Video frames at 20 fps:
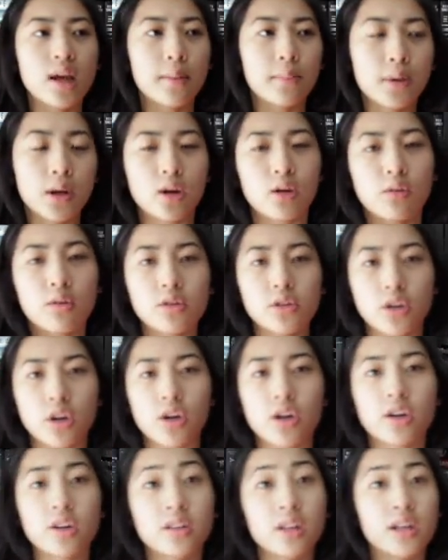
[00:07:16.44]
that Peter wrote to her
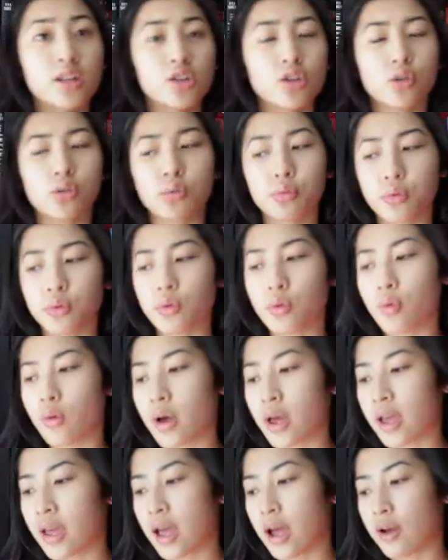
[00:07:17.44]
and that she threw
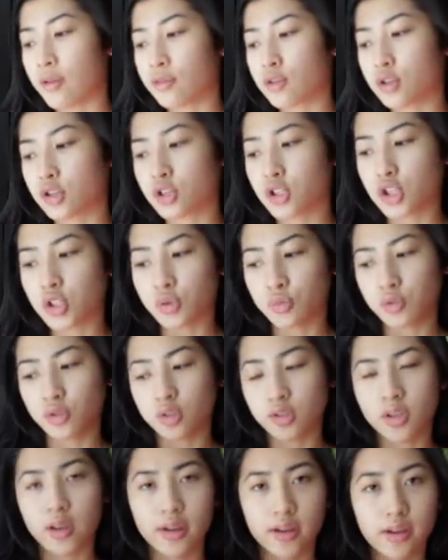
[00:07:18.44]
away after she was
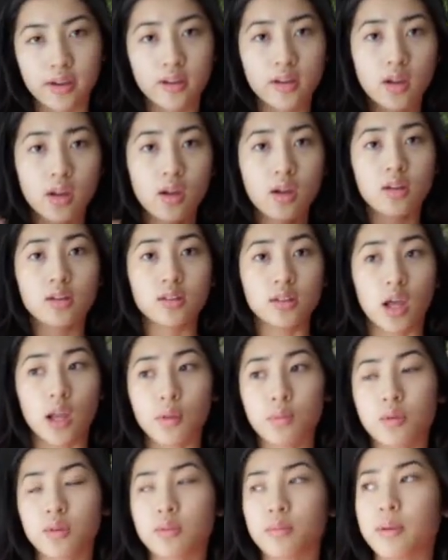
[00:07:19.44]
just like,
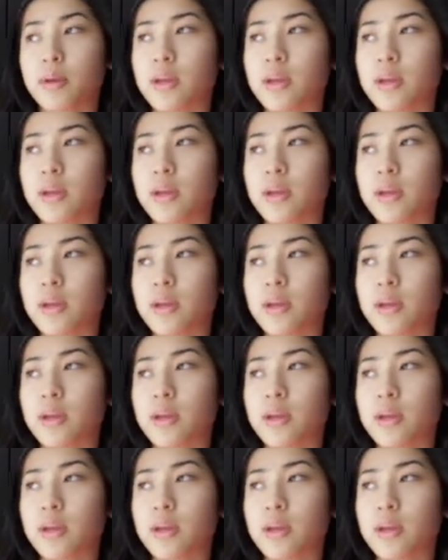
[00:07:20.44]
done with